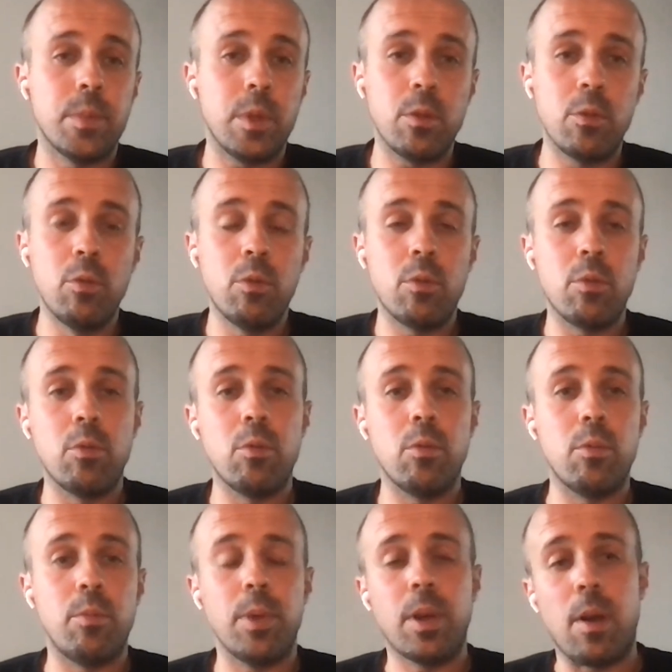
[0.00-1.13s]
it's good
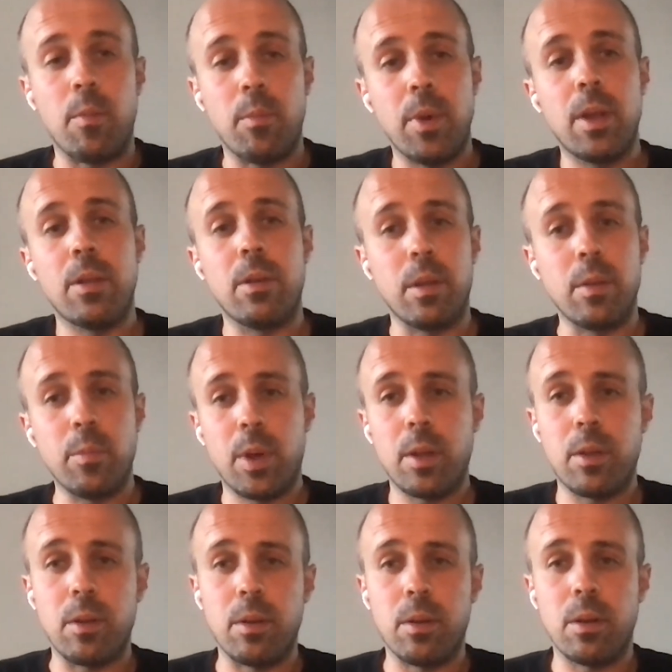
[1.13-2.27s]
to become better and
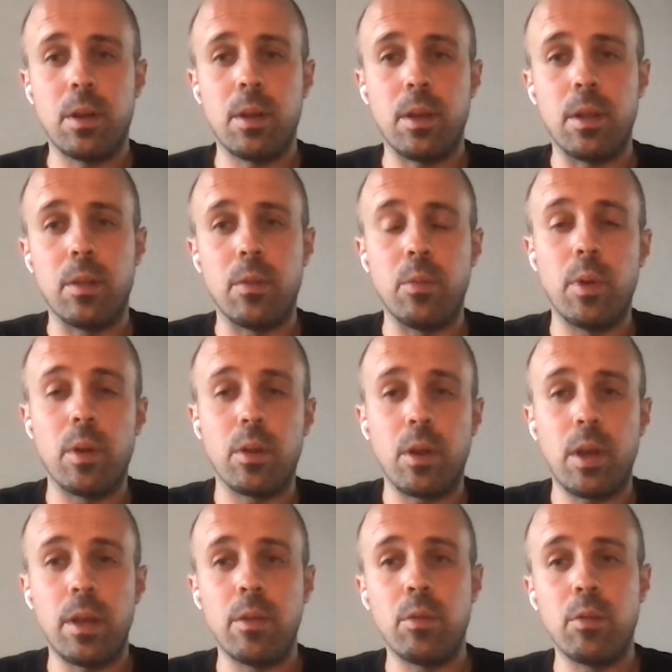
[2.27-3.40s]
better, and we are
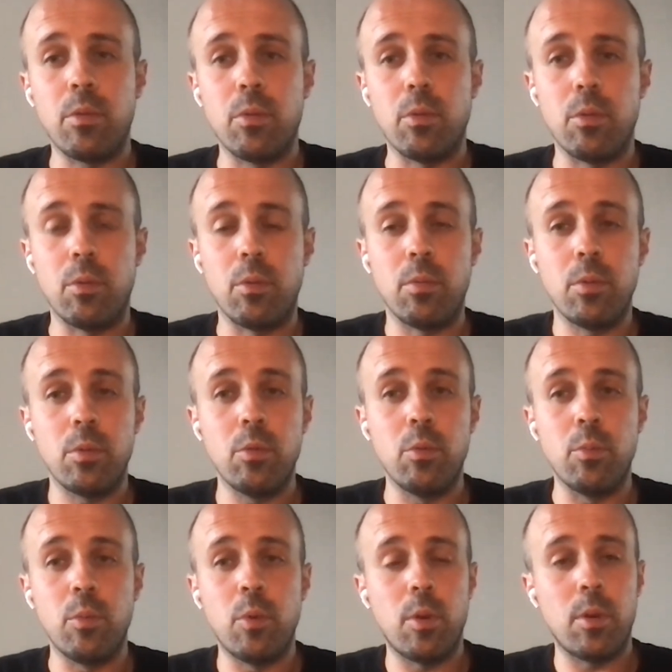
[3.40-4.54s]
trying to
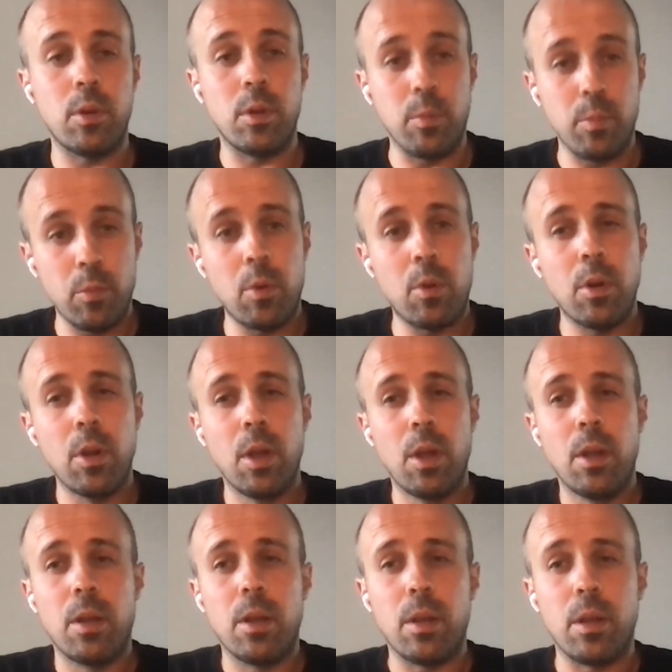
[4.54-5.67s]
do more and more
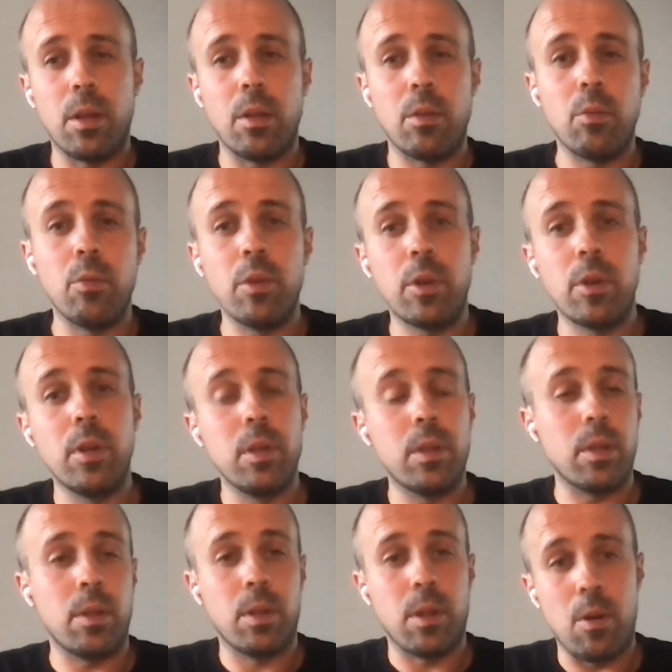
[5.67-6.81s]
to
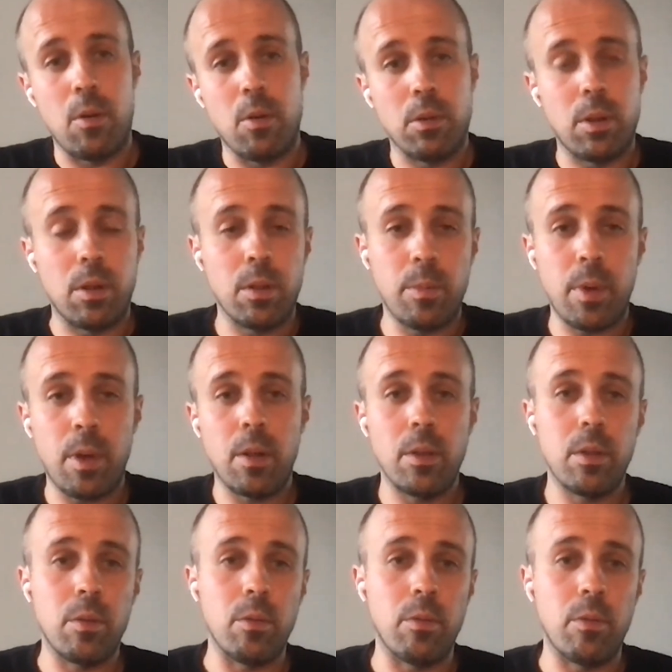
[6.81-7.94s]
increase our
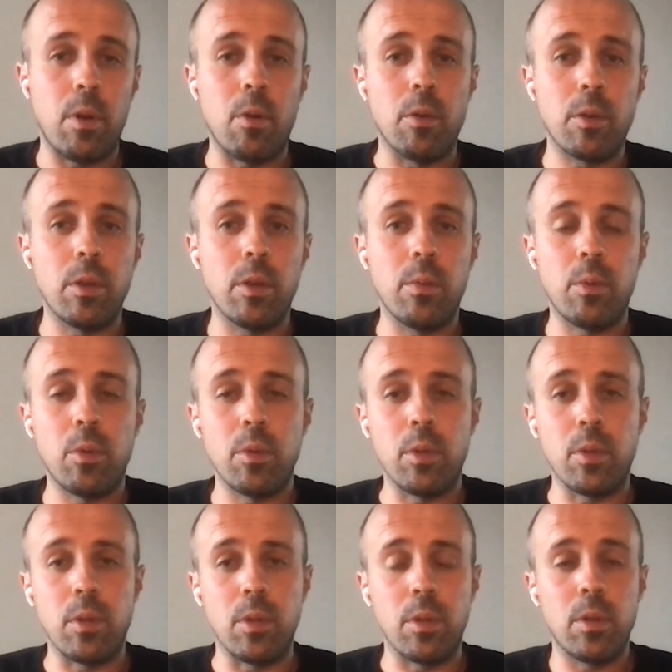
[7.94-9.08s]
transparency of our key
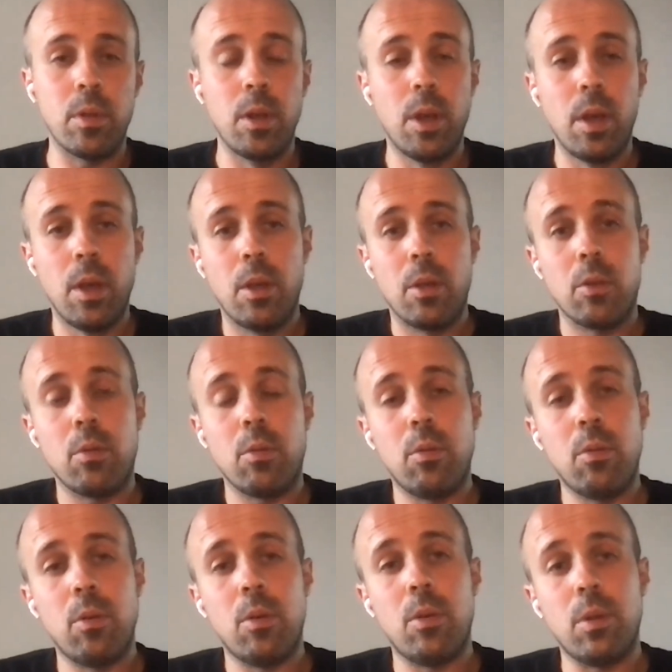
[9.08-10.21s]
processes.
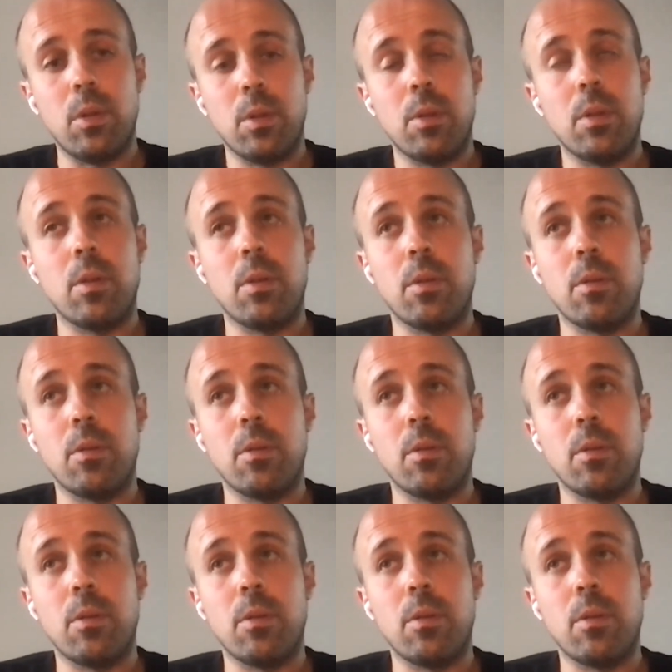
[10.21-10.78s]
So, and